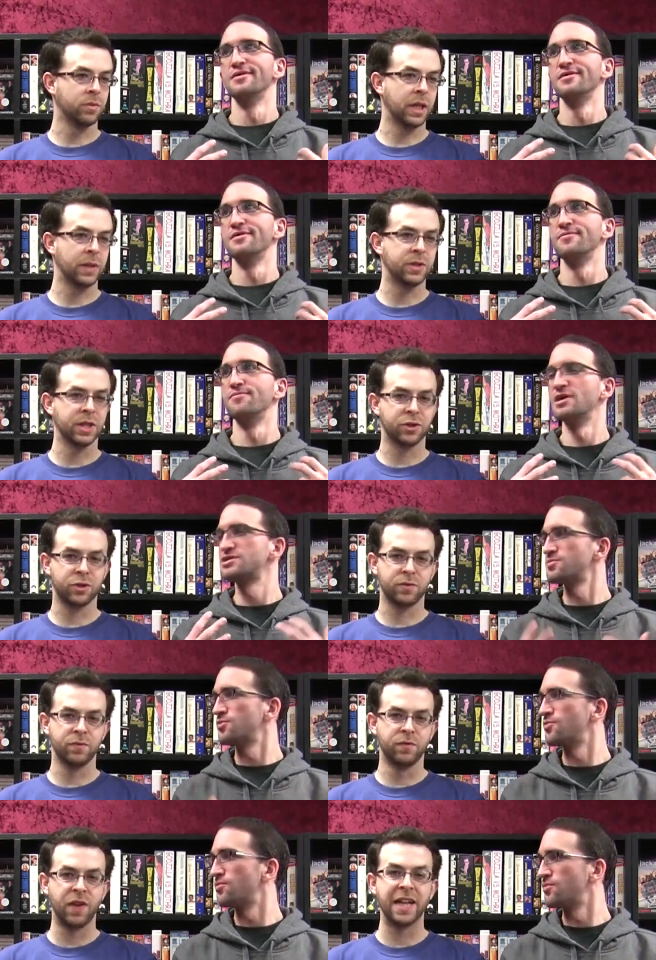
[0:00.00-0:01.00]
Speaker 1: I would say much
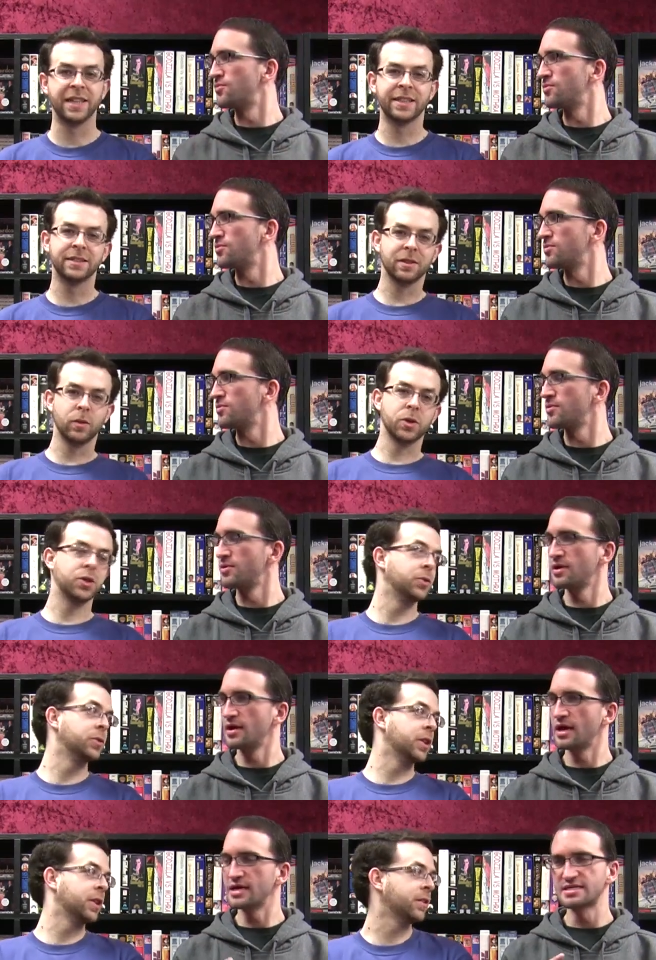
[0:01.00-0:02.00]
violent or
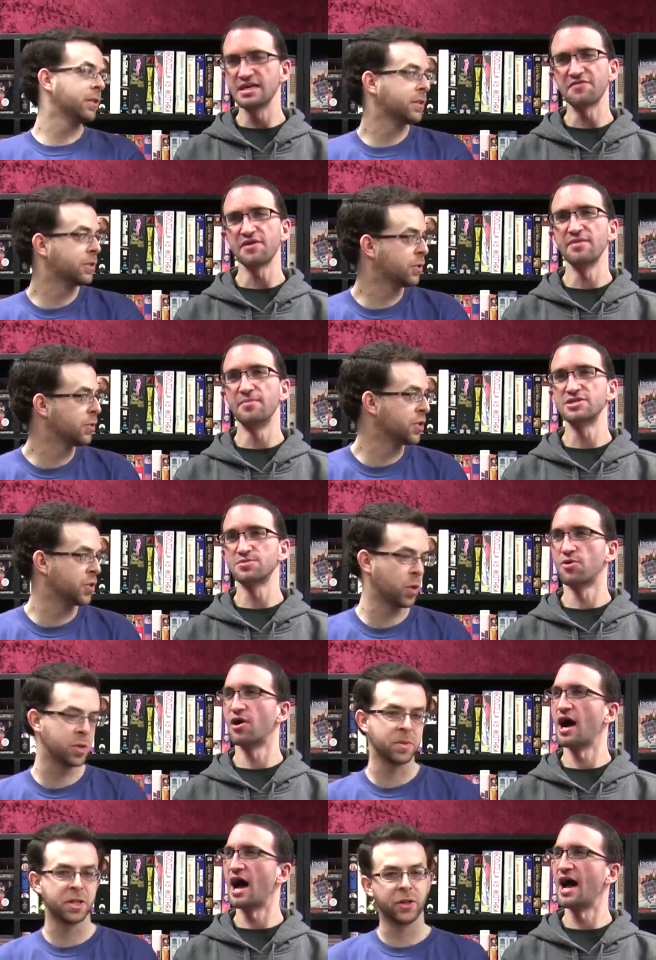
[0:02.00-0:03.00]
true to. It's definitely much more
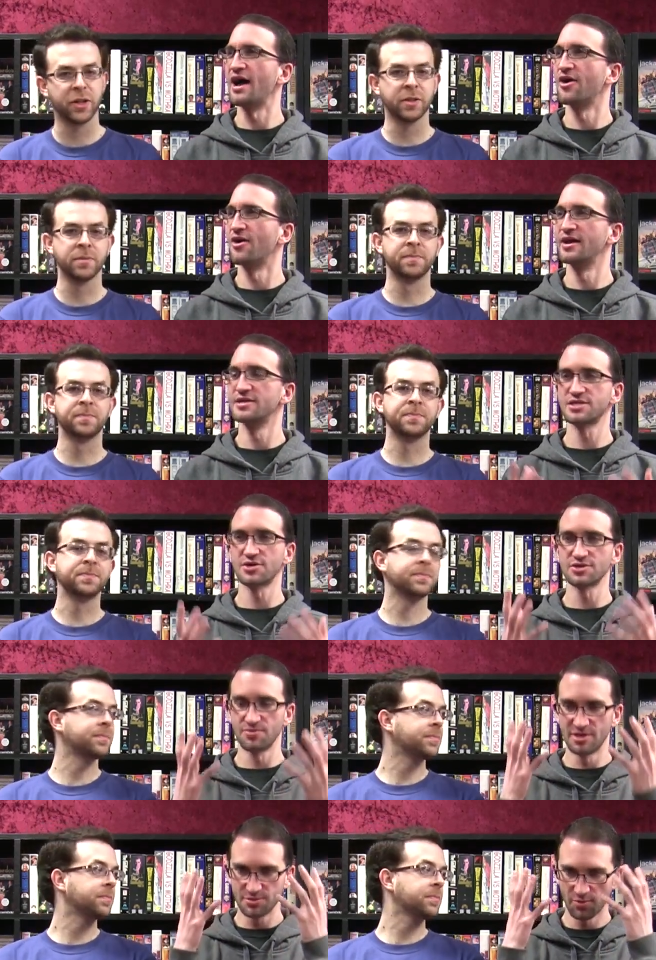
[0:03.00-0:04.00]
material. higher, and it's also
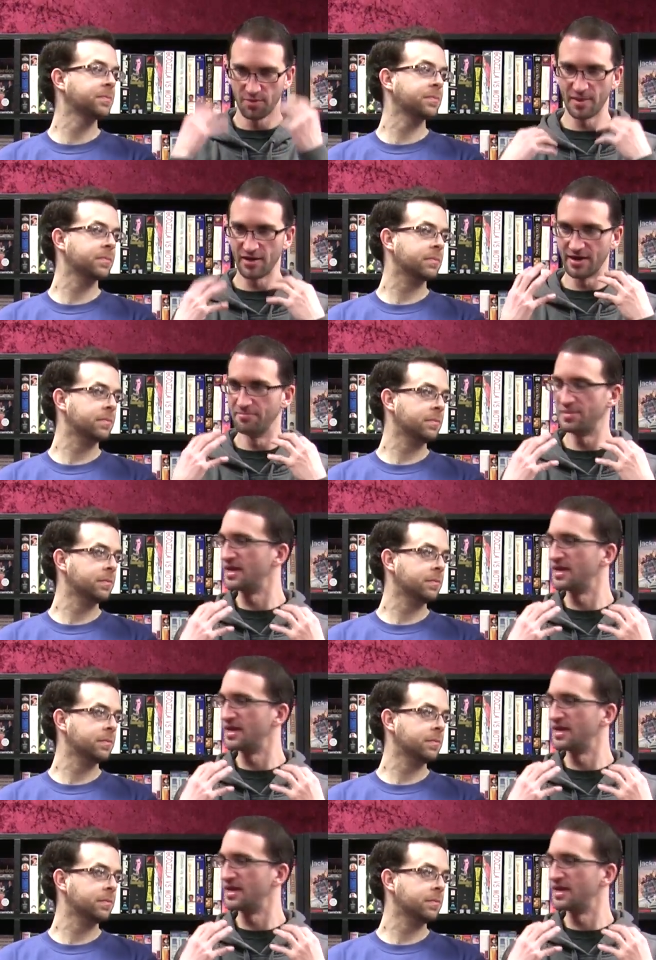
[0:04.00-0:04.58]
much more about him